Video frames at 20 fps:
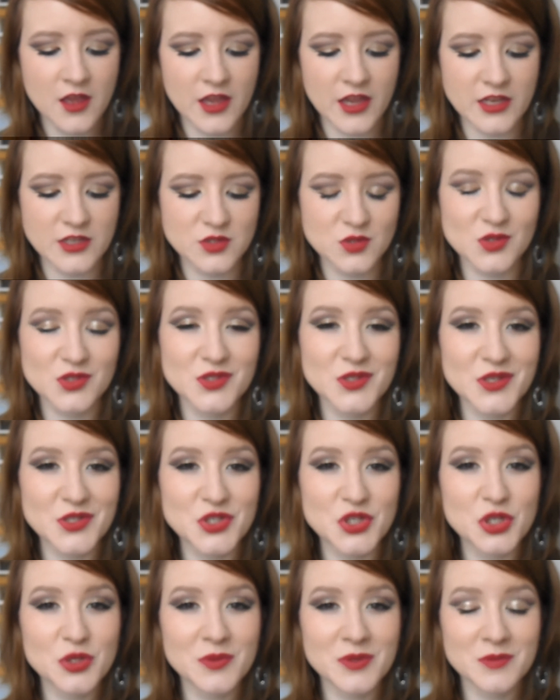It's also a
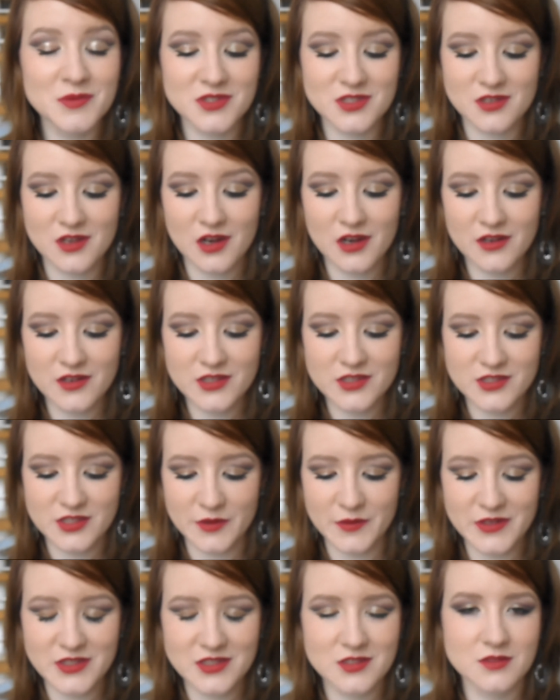tubing mascara, so
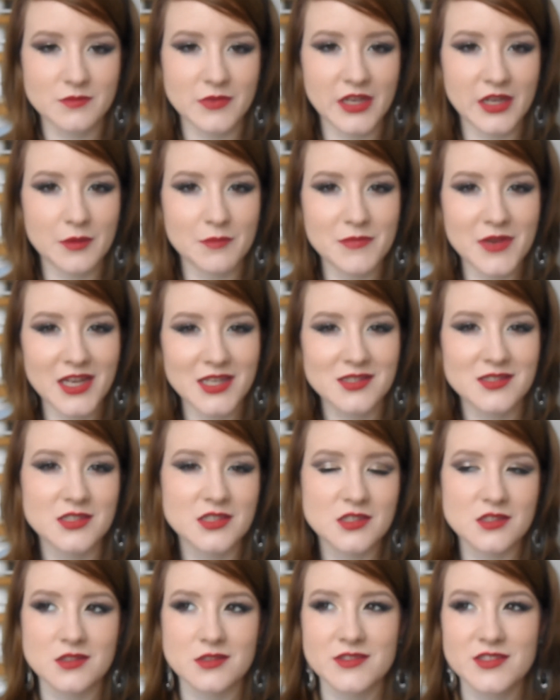it doesn't make a mess, it
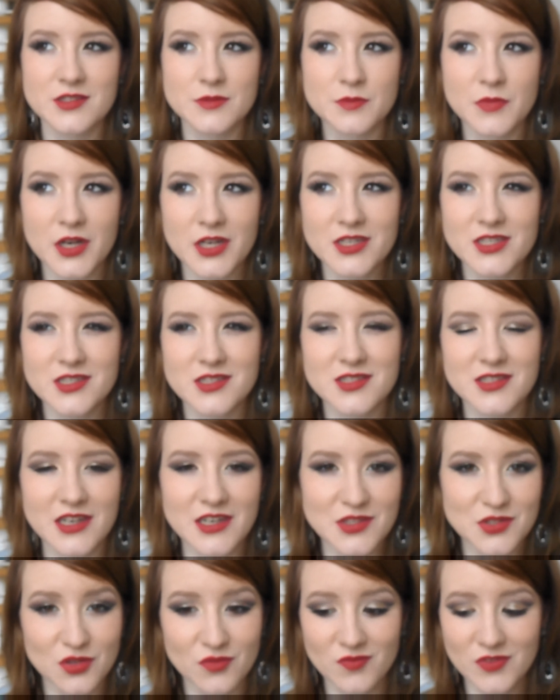doesn't smudge, it
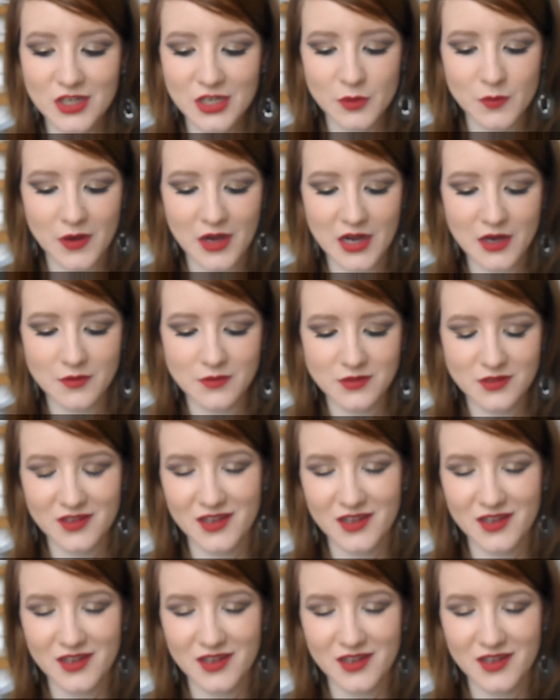stays on really well,